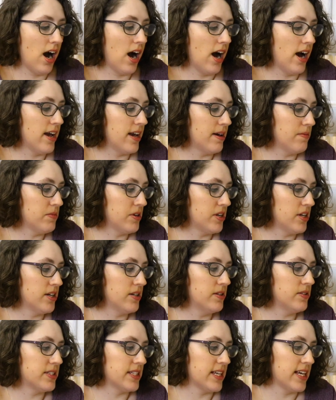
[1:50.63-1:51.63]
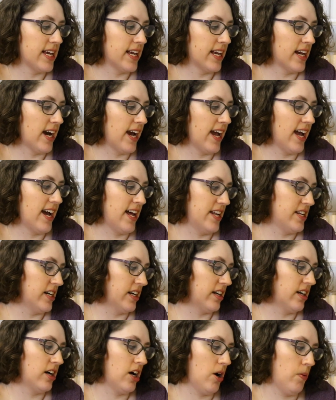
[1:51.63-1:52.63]
I had
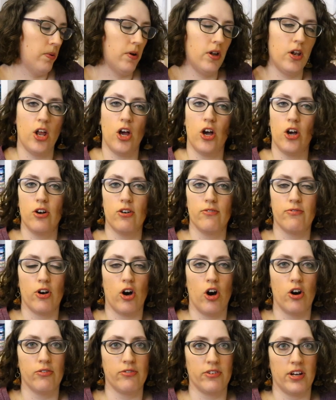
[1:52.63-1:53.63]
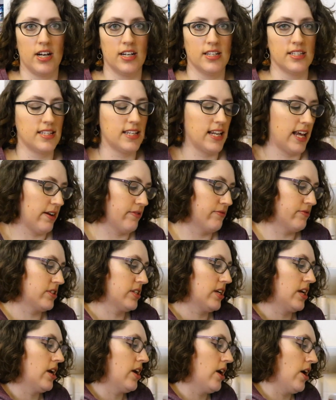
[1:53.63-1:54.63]
a couple of offcuts left